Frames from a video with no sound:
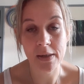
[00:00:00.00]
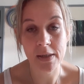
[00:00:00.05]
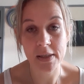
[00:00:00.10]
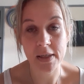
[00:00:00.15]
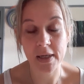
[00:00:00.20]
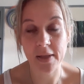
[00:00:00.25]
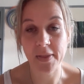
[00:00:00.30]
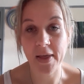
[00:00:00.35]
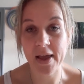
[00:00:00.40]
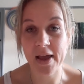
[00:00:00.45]

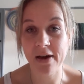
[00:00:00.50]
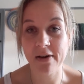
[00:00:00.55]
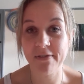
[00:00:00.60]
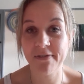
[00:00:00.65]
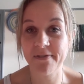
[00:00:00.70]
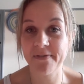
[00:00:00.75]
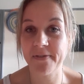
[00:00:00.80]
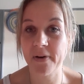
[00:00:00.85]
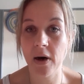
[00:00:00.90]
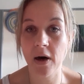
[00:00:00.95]
and they have
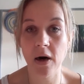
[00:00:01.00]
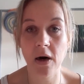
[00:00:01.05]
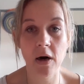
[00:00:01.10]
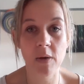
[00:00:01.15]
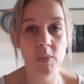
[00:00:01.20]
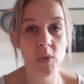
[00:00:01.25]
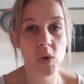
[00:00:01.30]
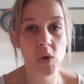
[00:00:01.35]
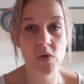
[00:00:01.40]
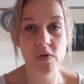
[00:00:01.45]
far
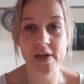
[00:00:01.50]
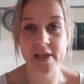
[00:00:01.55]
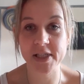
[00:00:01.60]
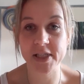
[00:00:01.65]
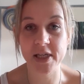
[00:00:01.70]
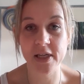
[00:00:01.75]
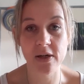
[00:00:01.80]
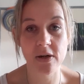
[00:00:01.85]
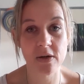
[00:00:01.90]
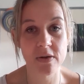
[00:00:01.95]
more
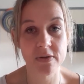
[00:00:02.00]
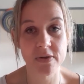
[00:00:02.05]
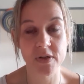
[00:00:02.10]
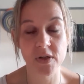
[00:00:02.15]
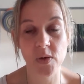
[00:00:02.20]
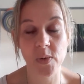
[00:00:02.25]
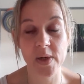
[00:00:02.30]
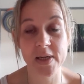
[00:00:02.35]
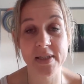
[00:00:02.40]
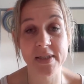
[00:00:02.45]
reaching
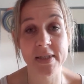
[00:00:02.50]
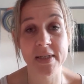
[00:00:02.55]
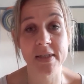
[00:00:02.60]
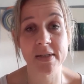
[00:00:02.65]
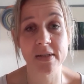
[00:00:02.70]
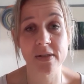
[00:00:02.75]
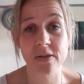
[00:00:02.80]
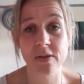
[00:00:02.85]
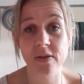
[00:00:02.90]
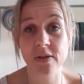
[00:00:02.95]
consequences
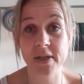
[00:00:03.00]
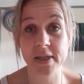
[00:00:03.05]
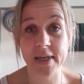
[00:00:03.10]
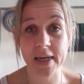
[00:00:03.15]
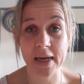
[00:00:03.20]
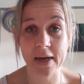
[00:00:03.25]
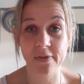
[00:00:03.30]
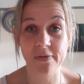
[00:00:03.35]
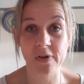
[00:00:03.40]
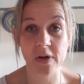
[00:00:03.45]
than you could
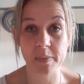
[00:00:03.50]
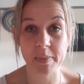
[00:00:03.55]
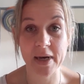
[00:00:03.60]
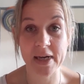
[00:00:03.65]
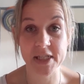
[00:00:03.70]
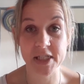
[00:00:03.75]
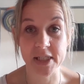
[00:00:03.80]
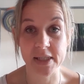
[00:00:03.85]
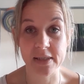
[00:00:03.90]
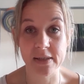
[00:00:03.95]
ever
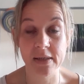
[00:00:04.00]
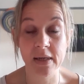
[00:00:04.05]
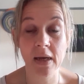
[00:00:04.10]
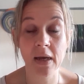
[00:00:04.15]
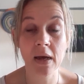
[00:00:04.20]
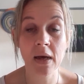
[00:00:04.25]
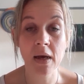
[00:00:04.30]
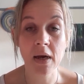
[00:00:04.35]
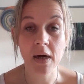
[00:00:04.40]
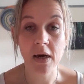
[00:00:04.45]
imagine
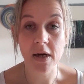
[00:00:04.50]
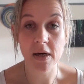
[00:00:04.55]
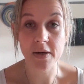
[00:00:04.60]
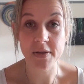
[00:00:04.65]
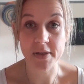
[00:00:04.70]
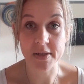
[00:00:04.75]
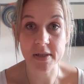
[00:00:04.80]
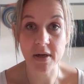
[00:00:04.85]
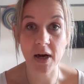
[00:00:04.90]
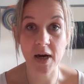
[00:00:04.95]
at
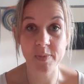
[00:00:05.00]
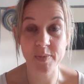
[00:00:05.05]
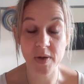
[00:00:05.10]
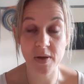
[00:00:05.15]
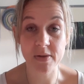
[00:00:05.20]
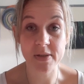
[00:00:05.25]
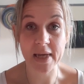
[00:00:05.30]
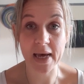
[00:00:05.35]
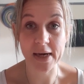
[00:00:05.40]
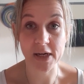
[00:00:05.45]
the time
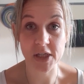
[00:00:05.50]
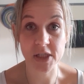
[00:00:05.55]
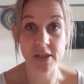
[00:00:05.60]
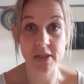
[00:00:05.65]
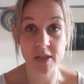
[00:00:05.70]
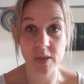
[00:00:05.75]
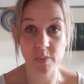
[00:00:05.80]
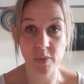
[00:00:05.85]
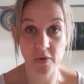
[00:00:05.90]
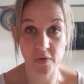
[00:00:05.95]
those
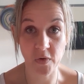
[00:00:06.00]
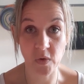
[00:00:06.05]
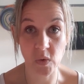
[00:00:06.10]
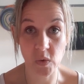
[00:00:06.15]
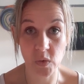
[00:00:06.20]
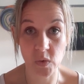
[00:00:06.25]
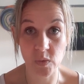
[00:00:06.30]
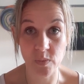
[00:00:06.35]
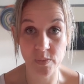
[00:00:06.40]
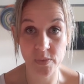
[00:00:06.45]
actions are
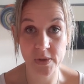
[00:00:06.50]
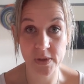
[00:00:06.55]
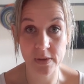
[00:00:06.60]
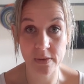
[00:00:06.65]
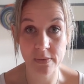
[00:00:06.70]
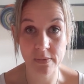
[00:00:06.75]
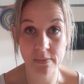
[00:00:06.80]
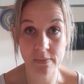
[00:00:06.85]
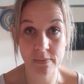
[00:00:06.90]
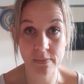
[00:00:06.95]
performed.
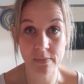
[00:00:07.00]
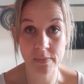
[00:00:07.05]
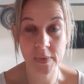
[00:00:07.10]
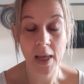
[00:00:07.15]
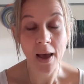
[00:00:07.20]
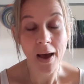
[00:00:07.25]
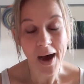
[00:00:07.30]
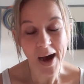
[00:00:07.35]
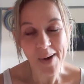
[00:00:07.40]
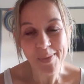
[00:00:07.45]

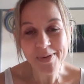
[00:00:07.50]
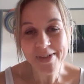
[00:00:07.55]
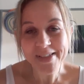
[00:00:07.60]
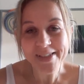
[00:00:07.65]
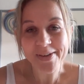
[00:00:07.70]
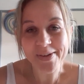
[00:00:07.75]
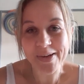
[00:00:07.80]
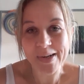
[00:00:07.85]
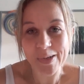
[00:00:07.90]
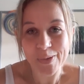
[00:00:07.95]
I'm going to
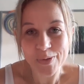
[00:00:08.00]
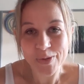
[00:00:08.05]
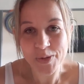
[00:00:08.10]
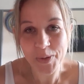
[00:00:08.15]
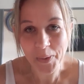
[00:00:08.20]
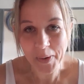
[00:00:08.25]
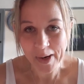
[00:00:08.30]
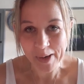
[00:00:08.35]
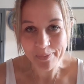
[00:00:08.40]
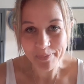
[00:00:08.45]
tell you a little
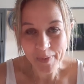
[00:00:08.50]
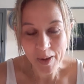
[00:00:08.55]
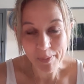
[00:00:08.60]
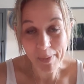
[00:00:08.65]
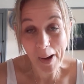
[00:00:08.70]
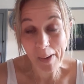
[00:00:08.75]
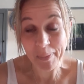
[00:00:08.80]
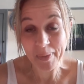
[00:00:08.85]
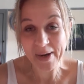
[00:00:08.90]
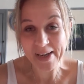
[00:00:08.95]
story
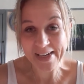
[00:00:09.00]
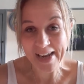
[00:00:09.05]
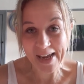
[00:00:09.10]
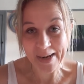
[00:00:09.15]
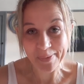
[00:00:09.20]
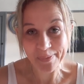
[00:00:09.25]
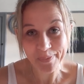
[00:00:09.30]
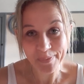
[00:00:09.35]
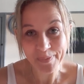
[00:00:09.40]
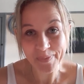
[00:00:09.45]
about my
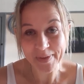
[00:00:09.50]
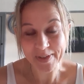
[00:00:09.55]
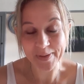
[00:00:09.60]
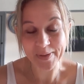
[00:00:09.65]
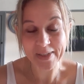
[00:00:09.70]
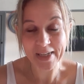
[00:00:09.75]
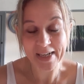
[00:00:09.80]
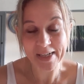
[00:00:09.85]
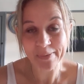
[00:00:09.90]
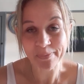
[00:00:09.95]
nan,
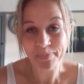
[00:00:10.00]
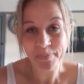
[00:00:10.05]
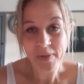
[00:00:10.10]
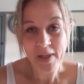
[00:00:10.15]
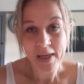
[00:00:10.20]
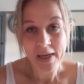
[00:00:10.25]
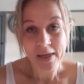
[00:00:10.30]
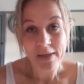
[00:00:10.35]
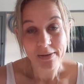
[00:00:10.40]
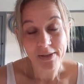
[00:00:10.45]
okay?
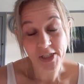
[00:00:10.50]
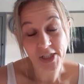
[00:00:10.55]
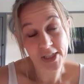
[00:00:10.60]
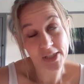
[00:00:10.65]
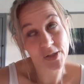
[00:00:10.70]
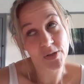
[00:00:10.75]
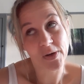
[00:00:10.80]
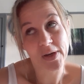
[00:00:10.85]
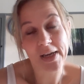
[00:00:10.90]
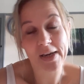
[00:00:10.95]
She's
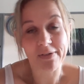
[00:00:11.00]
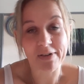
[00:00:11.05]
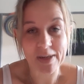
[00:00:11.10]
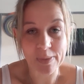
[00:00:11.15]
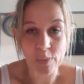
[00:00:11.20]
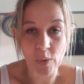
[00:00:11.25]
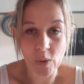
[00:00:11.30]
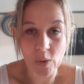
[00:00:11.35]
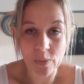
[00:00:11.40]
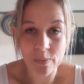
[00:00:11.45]
not here
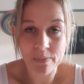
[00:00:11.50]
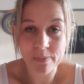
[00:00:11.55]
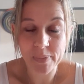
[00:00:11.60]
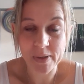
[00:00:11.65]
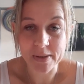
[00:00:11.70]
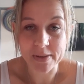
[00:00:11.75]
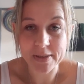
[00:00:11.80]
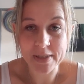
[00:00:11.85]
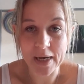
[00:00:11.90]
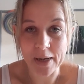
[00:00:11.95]
anymore,
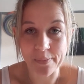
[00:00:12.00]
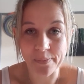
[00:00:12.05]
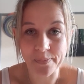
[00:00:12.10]
but